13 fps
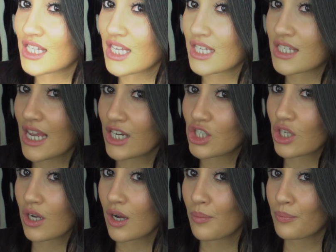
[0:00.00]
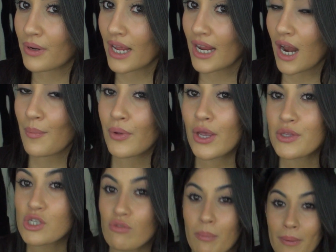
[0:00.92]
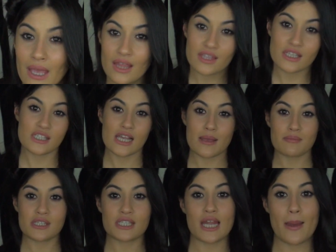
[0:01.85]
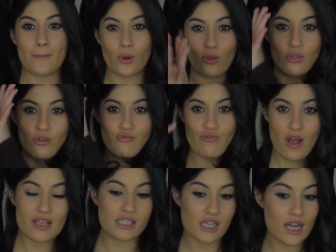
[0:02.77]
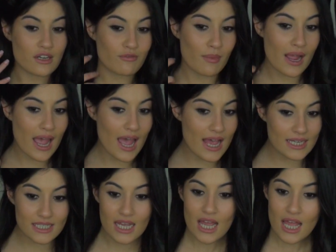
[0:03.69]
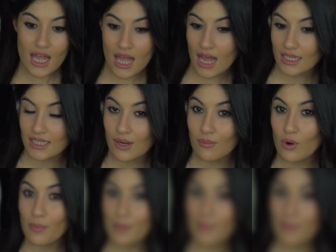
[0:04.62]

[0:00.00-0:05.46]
is this section complete. I'm going to repeat the same step on the right side of my head and I will